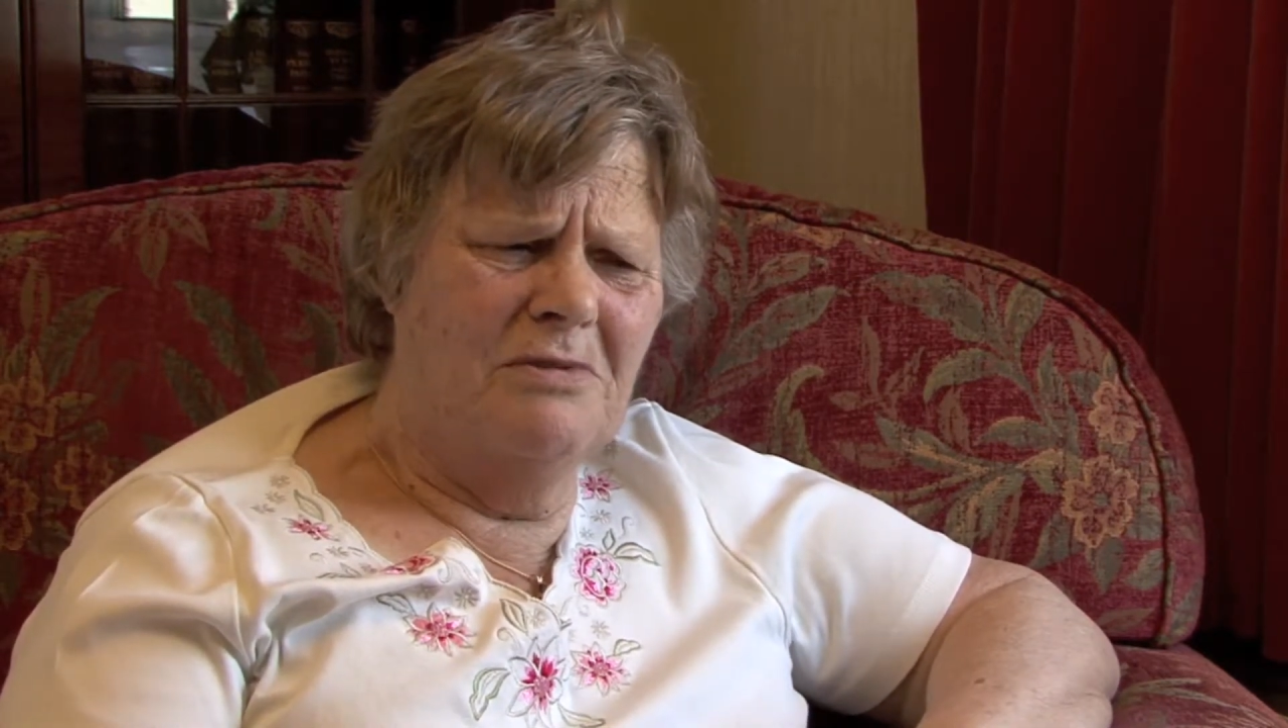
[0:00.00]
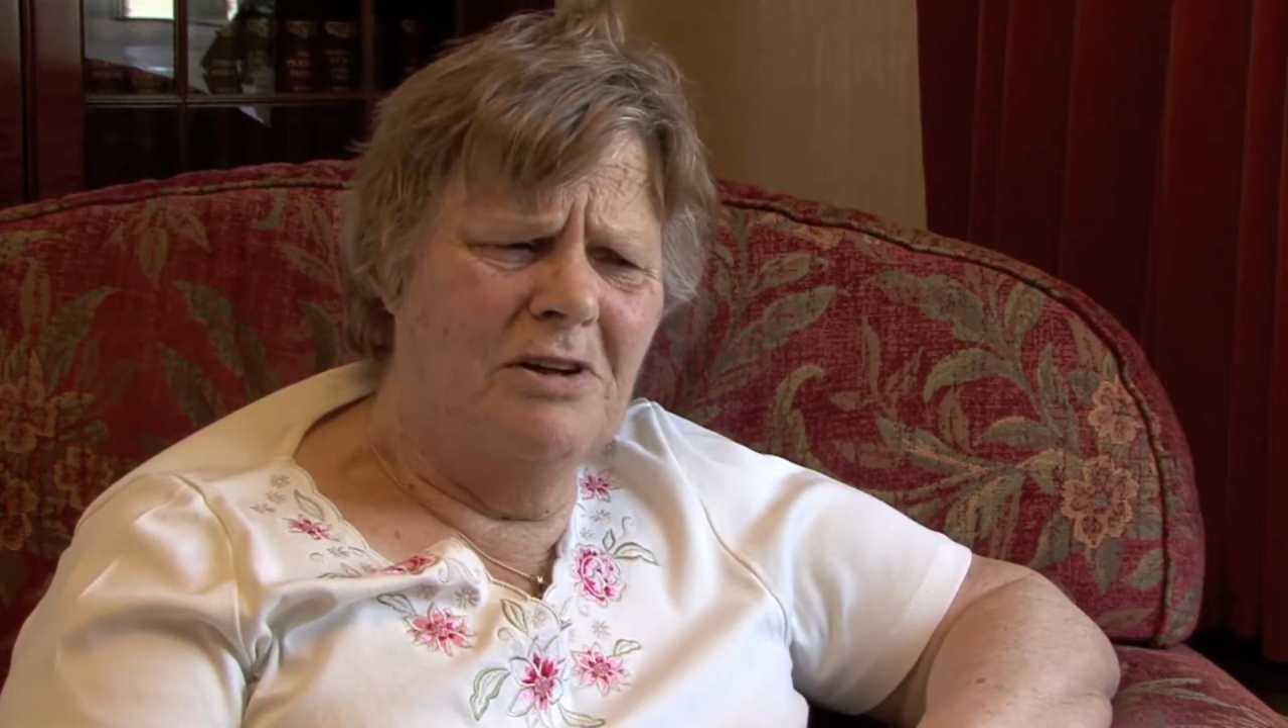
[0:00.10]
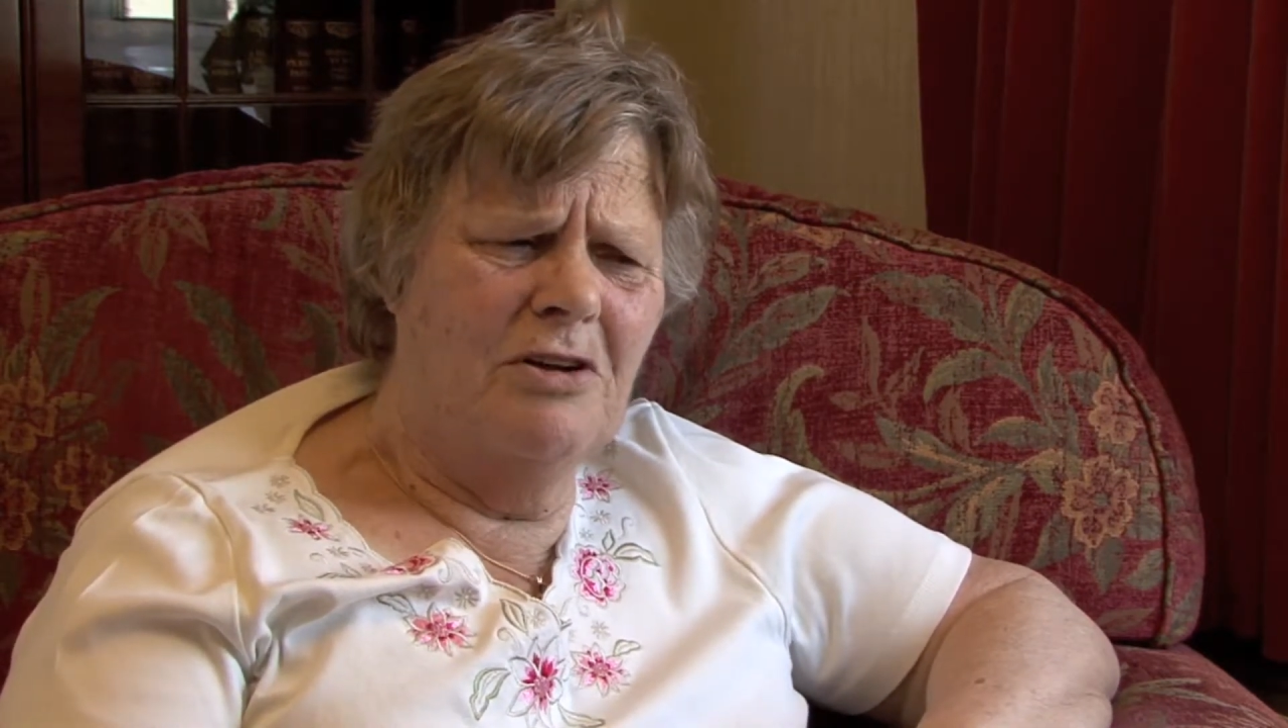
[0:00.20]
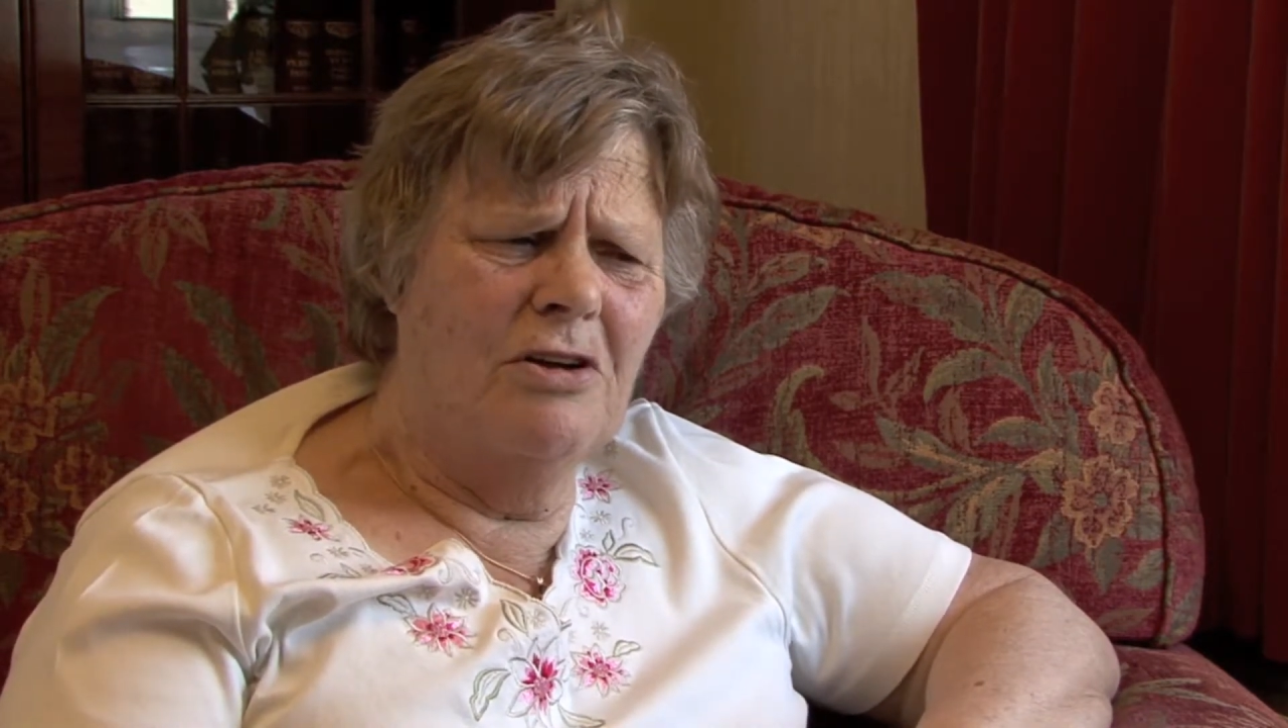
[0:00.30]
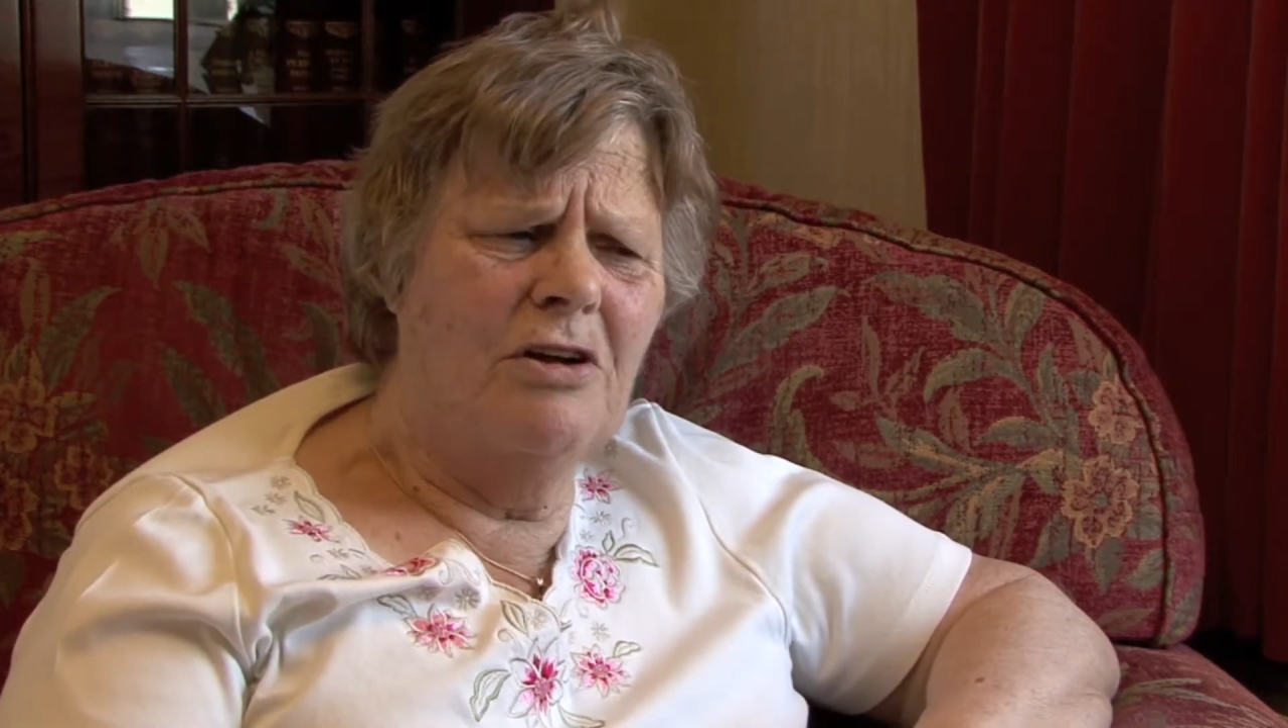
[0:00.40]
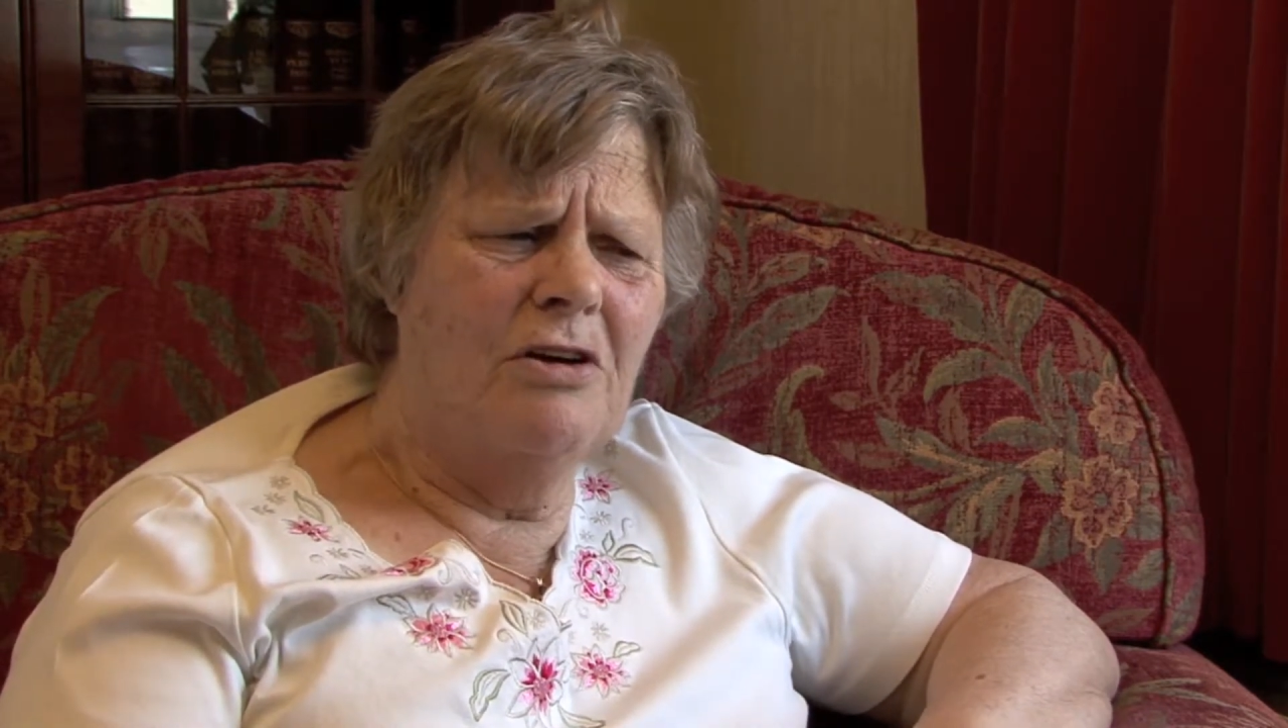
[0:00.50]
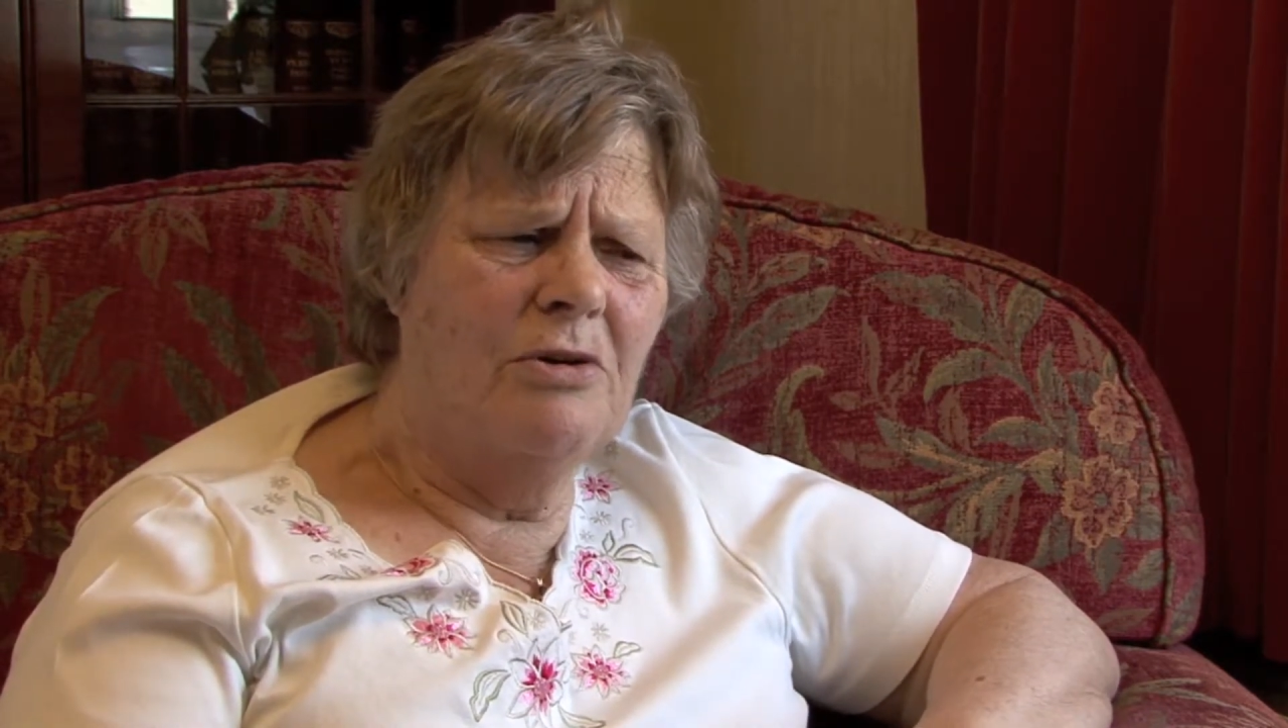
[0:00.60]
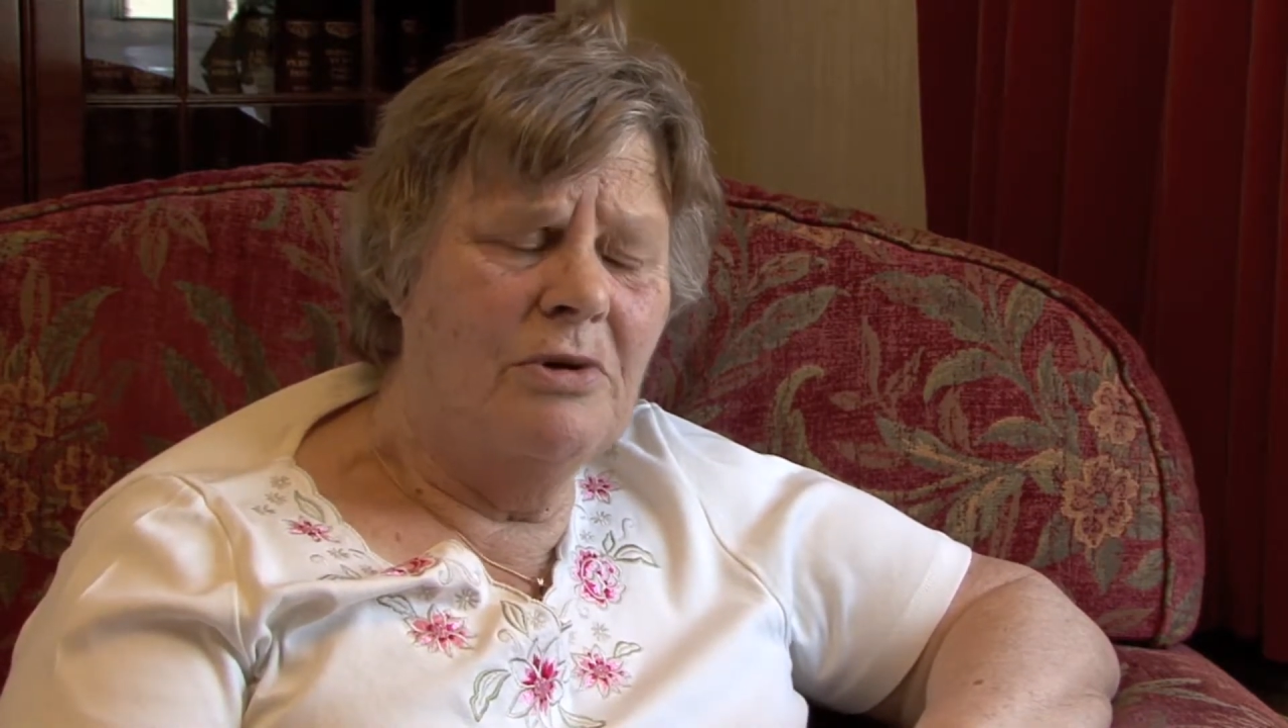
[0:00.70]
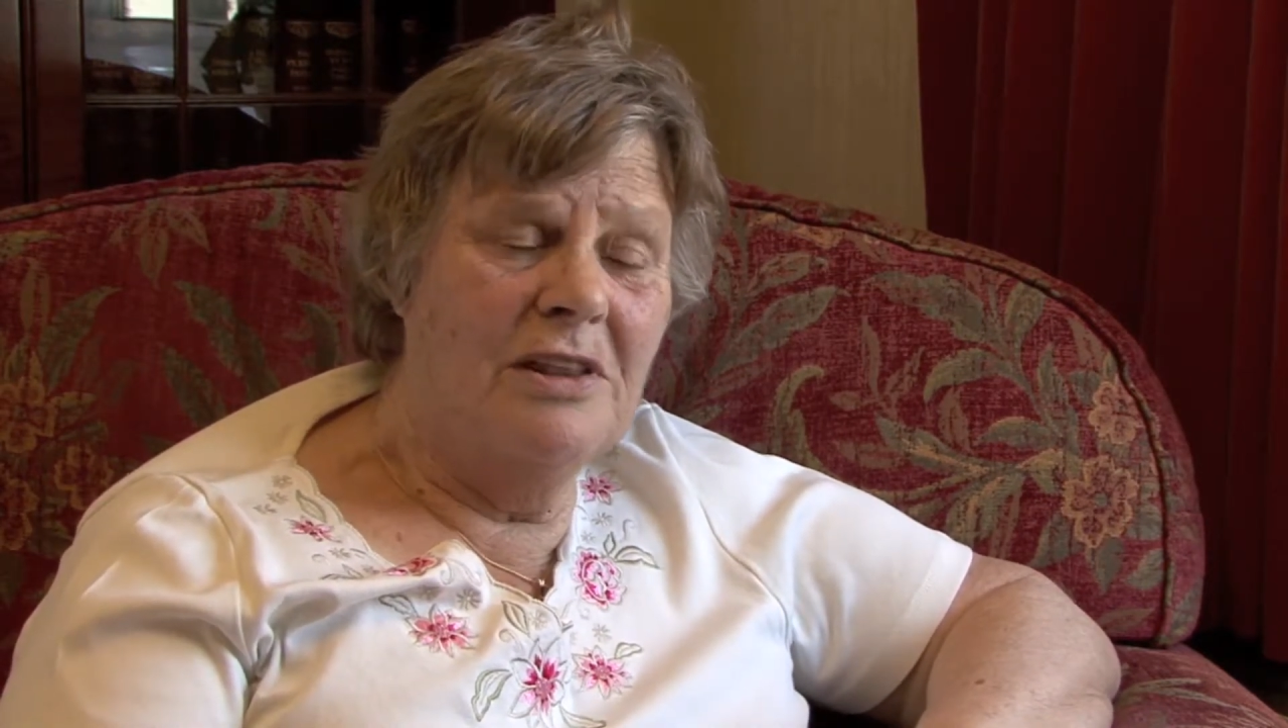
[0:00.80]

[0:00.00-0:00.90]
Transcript: a car,